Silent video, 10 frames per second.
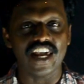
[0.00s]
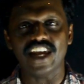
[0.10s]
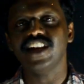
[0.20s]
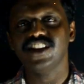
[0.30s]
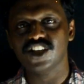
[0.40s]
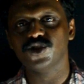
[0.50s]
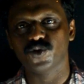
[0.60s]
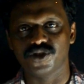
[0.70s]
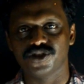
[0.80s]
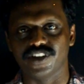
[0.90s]
In this
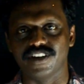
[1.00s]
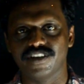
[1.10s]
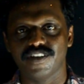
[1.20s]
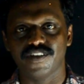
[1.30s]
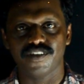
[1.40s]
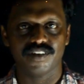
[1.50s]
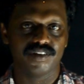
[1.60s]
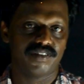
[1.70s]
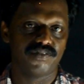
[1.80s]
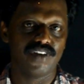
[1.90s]
question,
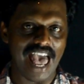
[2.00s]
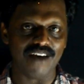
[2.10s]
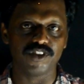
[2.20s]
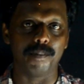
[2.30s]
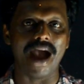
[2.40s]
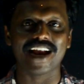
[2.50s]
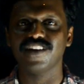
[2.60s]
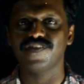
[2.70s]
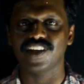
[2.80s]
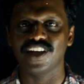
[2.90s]
we have the
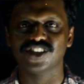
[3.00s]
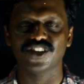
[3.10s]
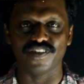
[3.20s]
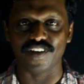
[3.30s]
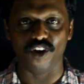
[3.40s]
magnification of a